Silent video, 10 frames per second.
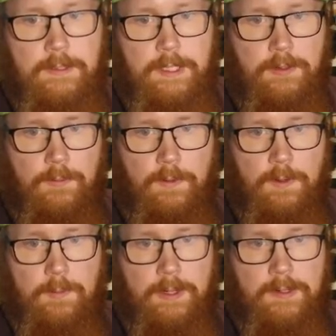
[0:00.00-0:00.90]
Yeah, don't worry
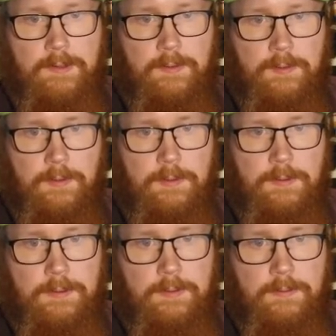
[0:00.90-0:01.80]
about it. It's all good.
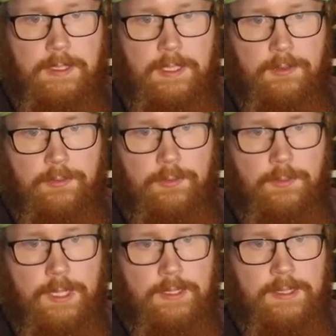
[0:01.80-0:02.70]
We're gonna go
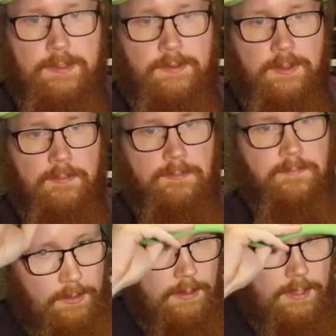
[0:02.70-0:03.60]
through that next time
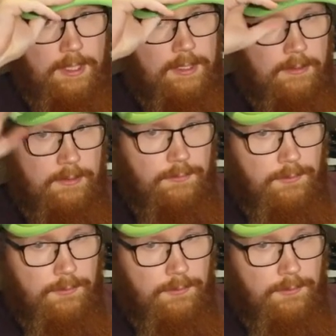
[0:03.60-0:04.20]
in the